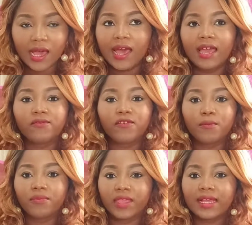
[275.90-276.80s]
And
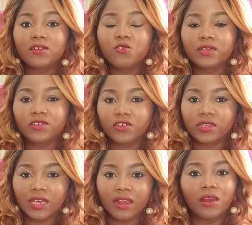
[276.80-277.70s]
from that
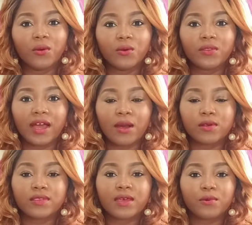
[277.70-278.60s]
question alone, I
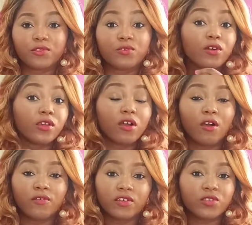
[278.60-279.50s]
was able to
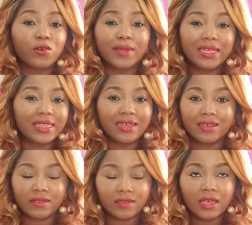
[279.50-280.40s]
uncover so many
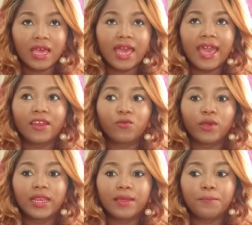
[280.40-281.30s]
things and
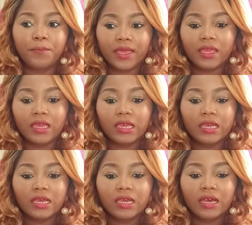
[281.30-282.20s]
really be
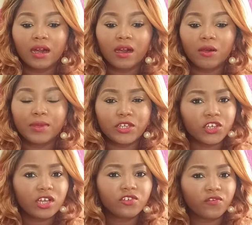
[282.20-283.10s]
in
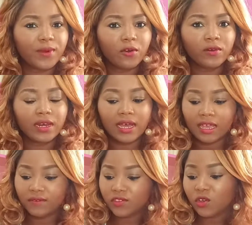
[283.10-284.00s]
charge of my own
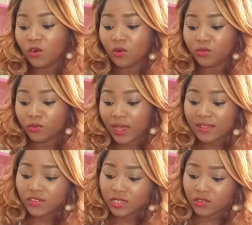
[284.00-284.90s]
life. So to
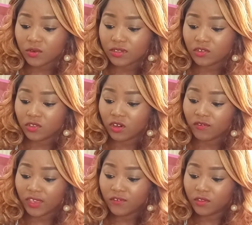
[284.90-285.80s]
answer this question
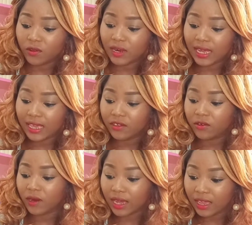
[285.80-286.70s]
of if you don't like
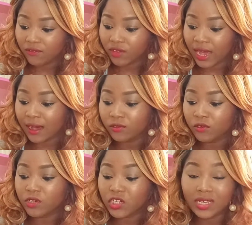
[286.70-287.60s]
your life, how do
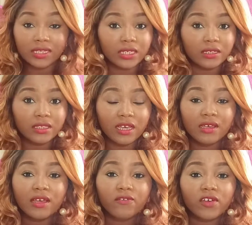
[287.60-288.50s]
you change it?
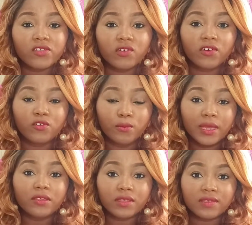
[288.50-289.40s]
First of all, you
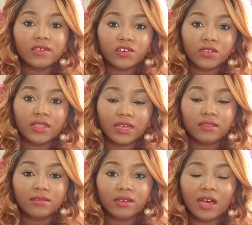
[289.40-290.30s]
make the decision
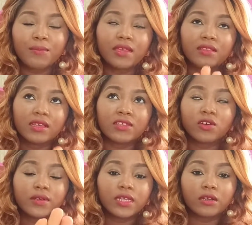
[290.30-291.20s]
that, it's
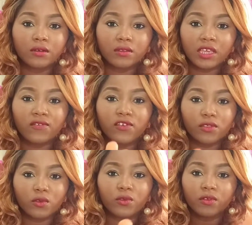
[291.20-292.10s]
already good if you
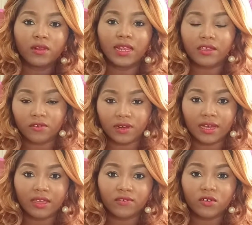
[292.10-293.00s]
know you don't like your
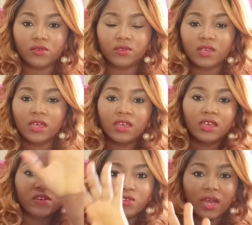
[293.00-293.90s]
life, because
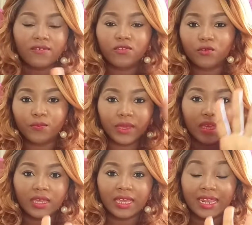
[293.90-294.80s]
you have to
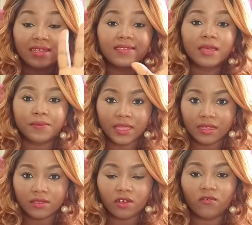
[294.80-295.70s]
be in
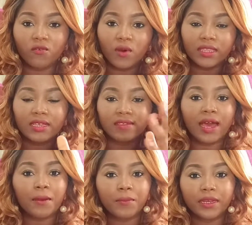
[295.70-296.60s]
acceptance of what is
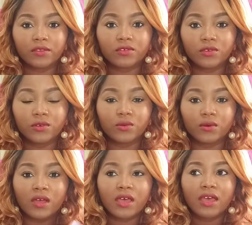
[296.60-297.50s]
happening to
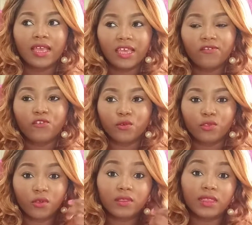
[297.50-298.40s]
you. If you
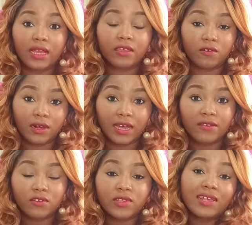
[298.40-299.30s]
don't like your
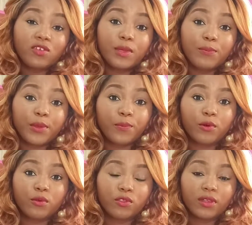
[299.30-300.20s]
life, because there are so many people
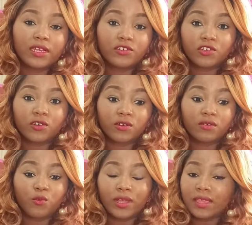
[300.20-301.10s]
who don't enjoy
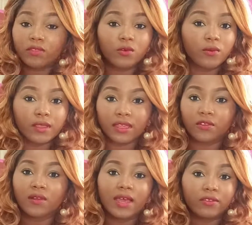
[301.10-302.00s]
what they're doing, they
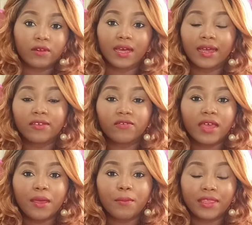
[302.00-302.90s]
don't like their life,
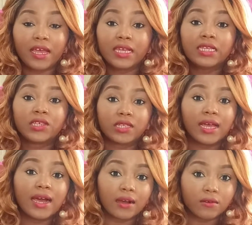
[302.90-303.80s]
but they're in
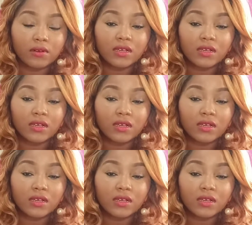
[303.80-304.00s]
denial.